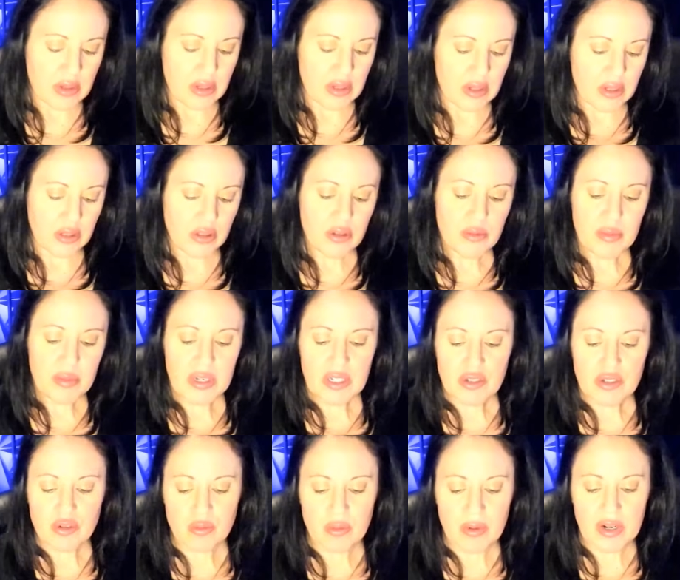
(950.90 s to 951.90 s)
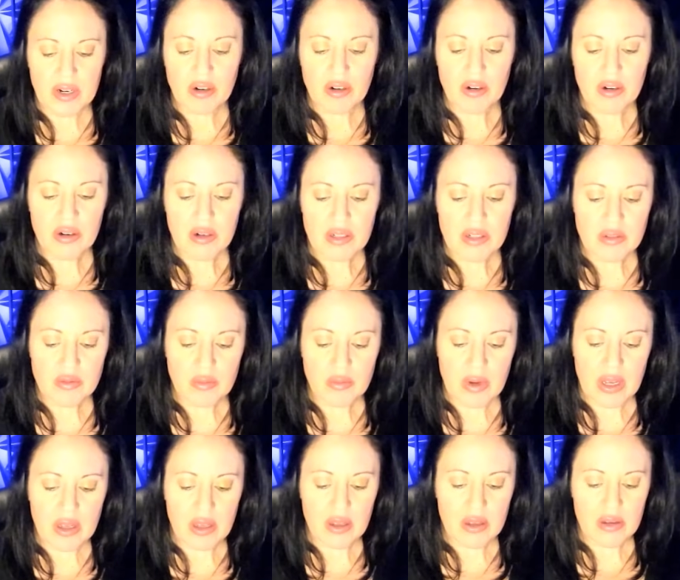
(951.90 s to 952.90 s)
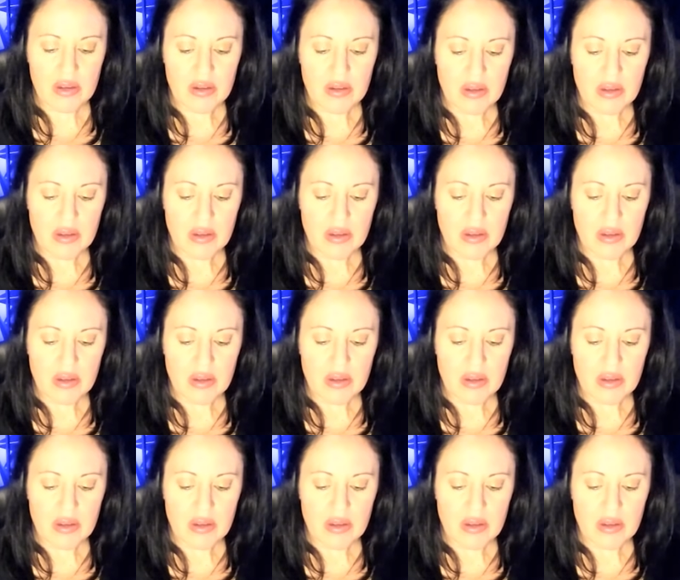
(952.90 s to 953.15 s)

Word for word: Could be a trigger as well.